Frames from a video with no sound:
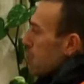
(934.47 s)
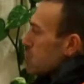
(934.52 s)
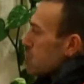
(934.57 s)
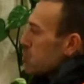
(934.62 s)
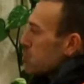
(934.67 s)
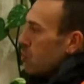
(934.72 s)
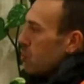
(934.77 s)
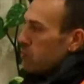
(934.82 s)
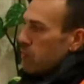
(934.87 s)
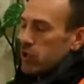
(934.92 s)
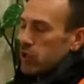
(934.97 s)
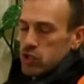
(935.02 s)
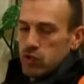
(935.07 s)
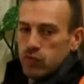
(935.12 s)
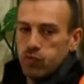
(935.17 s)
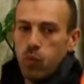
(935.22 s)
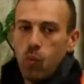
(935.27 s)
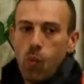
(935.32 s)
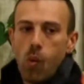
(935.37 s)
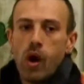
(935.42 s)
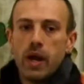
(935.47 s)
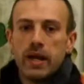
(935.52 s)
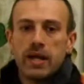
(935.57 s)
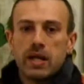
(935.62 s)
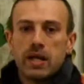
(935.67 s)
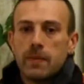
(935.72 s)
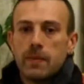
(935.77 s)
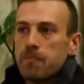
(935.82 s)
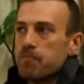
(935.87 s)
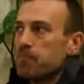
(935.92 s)
So much of
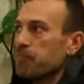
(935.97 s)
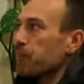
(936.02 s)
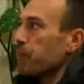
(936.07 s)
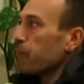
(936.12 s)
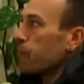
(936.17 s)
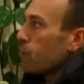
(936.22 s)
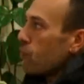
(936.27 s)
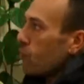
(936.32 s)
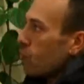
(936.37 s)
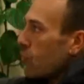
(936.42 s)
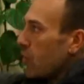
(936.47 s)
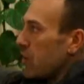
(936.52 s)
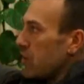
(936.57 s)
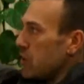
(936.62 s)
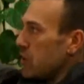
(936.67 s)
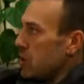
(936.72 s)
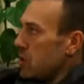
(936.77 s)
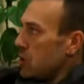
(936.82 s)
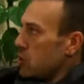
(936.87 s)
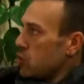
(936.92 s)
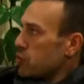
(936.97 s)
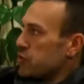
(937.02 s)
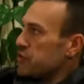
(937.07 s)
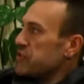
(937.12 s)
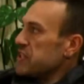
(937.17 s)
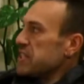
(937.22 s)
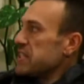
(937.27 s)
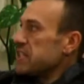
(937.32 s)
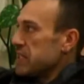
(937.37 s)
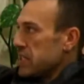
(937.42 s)
what you're
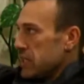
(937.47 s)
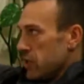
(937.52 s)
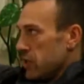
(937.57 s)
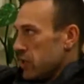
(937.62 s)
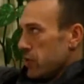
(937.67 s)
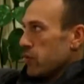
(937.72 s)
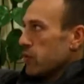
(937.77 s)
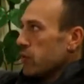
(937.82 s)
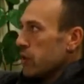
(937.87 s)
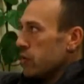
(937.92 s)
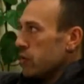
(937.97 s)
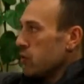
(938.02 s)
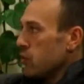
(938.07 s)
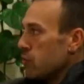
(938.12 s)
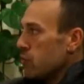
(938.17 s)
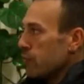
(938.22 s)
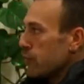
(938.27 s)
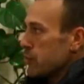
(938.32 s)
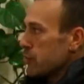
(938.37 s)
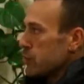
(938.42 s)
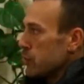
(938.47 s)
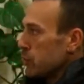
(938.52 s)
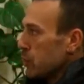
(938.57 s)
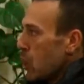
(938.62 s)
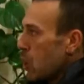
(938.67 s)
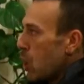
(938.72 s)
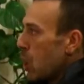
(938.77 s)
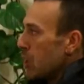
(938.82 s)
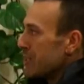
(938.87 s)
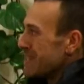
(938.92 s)
seeing here in the
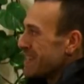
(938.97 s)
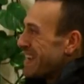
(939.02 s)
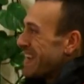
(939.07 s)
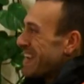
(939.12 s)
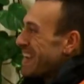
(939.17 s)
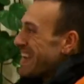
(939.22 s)
universal laws